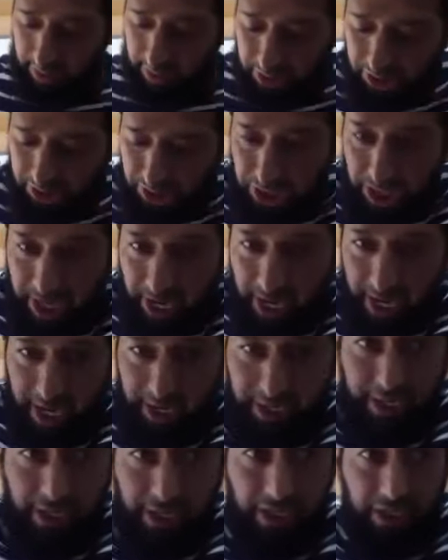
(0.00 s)

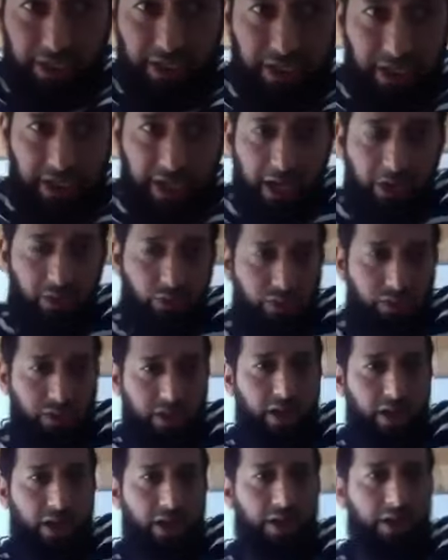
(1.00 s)
GAATTC. Can you see?